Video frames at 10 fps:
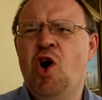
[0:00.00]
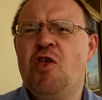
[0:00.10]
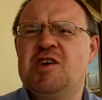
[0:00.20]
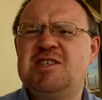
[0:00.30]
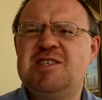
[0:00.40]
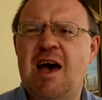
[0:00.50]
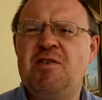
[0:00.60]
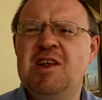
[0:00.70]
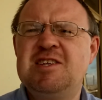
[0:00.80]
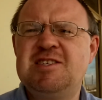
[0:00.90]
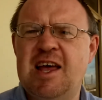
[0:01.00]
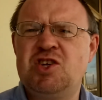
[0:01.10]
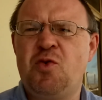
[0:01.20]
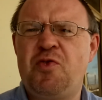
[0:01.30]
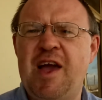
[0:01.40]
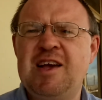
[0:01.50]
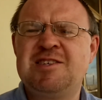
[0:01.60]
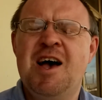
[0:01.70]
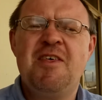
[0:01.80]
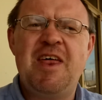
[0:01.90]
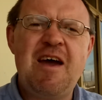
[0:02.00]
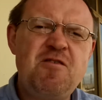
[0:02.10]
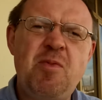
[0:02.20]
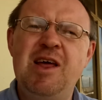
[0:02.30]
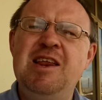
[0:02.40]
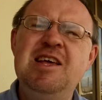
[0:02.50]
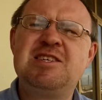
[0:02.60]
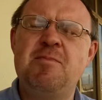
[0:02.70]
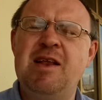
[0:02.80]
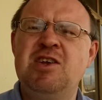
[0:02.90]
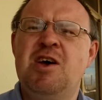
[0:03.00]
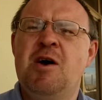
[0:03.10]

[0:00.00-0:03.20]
The seven seven essential things that everybody needs to men-